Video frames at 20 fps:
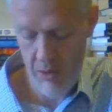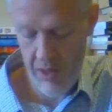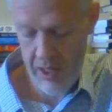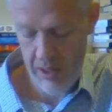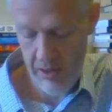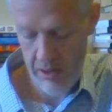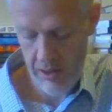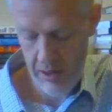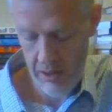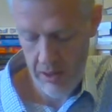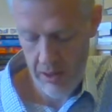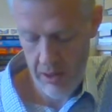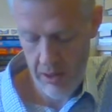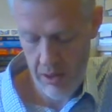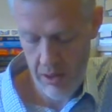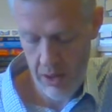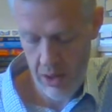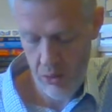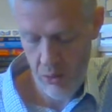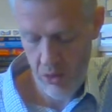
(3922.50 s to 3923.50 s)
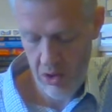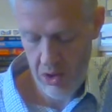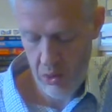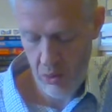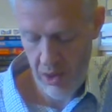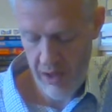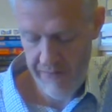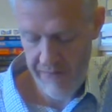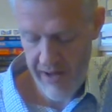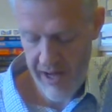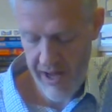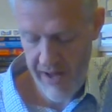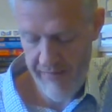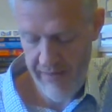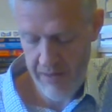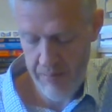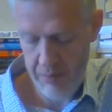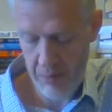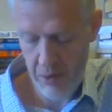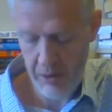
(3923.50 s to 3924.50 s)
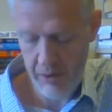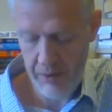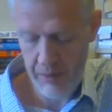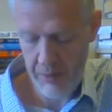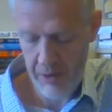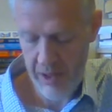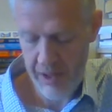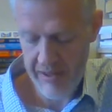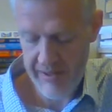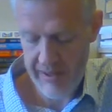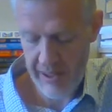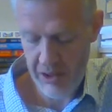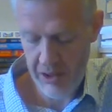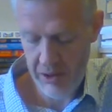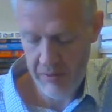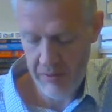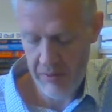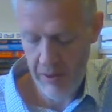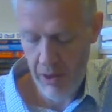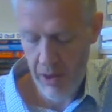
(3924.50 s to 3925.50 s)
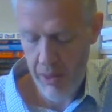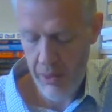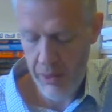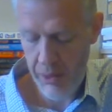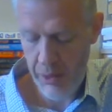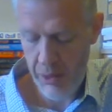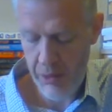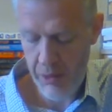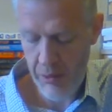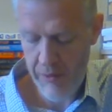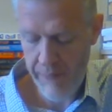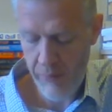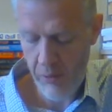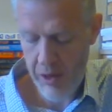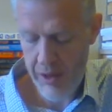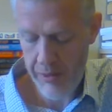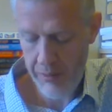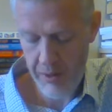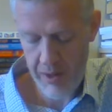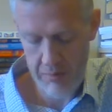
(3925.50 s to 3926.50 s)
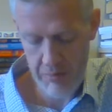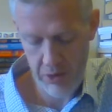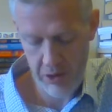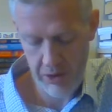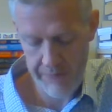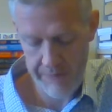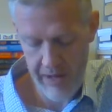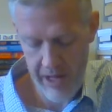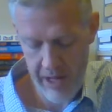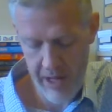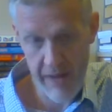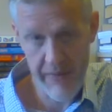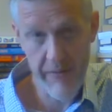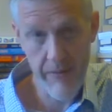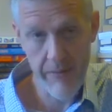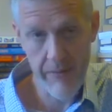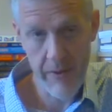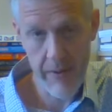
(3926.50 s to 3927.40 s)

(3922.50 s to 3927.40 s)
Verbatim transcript: oh eight and one twenty-five in book three and section three forty-three in book five.